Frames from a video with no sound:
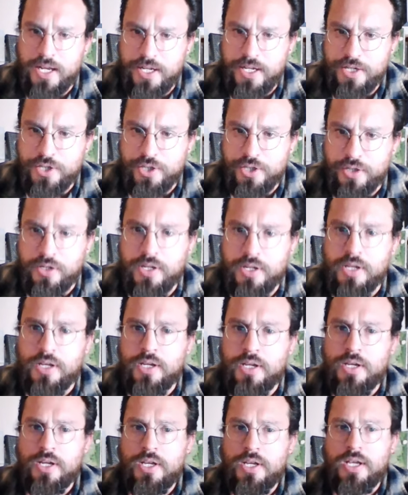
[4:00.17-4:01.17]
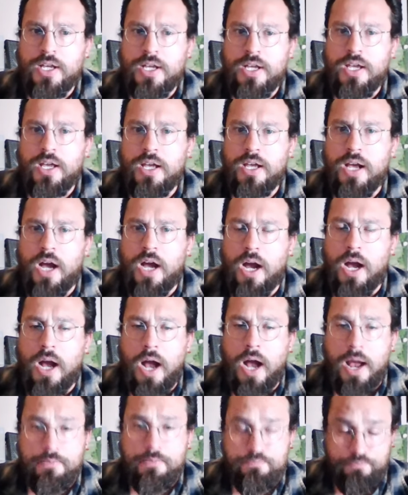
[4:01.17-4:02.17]
injured. Uh,
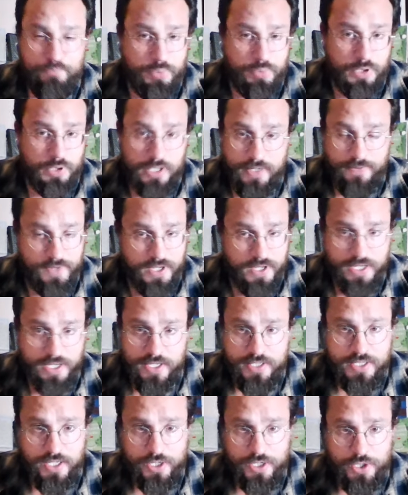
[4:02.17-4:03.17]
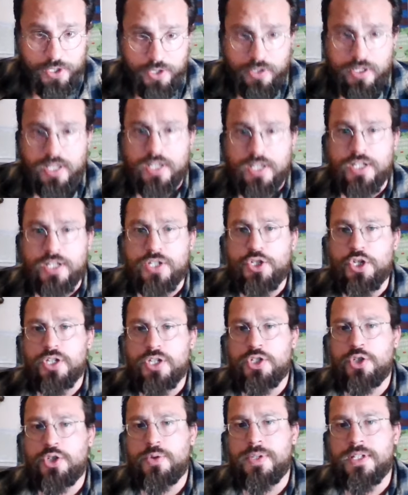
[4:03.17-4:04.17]
I believe he is injured. It is
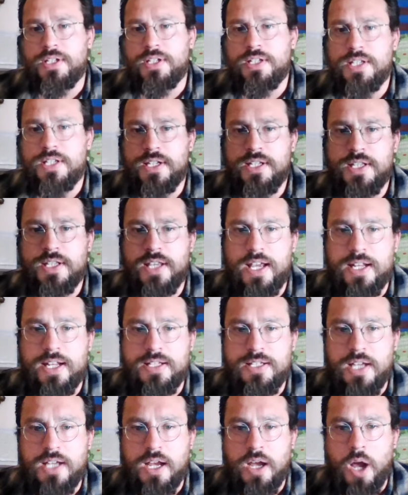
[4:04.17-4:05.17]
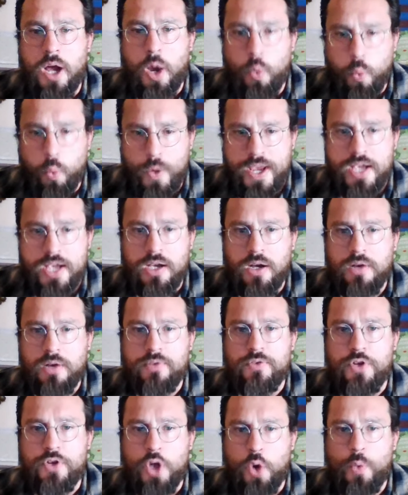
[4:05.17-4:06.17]
just to insist that uh, a week
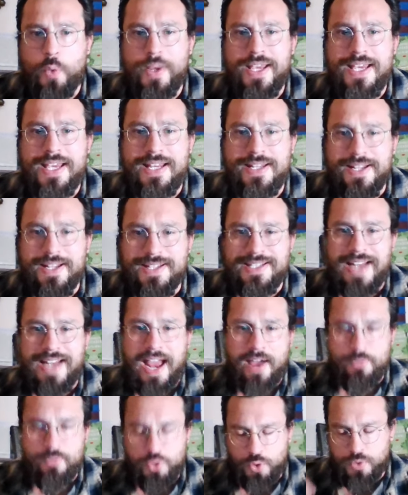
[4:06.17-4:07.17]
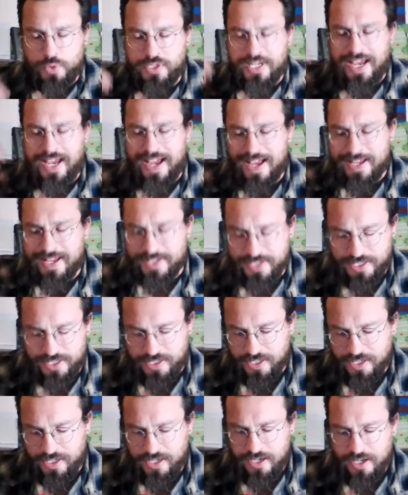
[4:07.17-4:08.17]
of knowing he doesn't have to
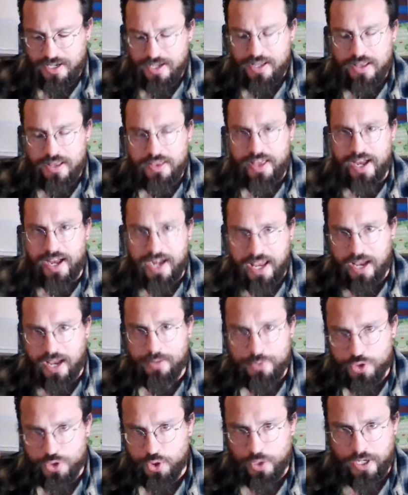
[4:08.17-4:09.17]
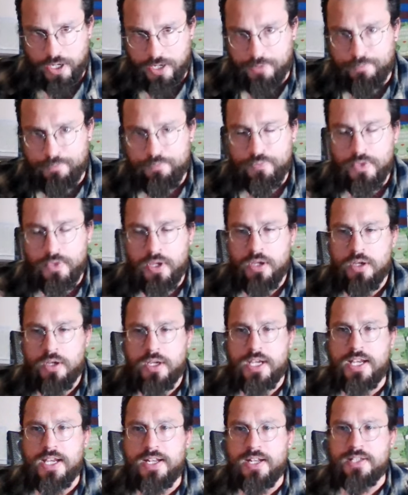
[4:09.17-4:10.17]
test that hamstring,
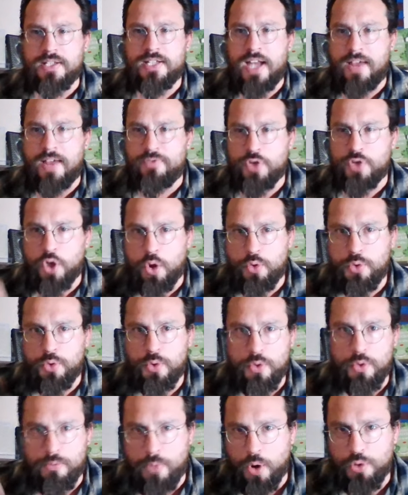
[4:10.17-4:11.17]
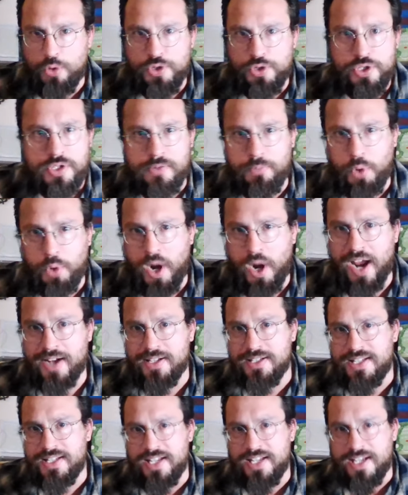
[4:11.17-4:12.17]
he doesn't have to go through the motions in
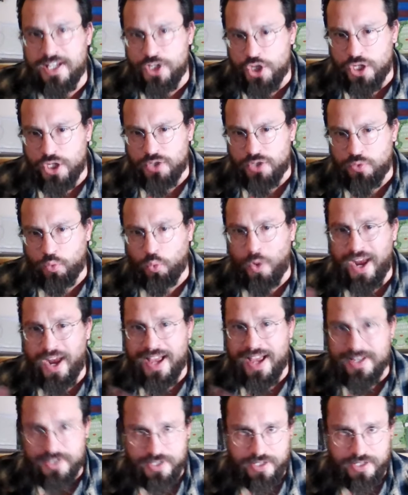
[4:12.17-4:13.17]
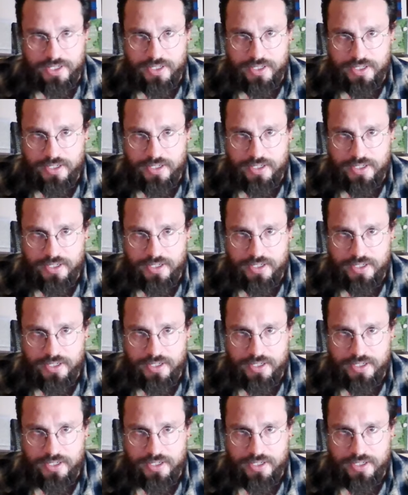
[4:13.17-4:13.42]
practice, he can just rest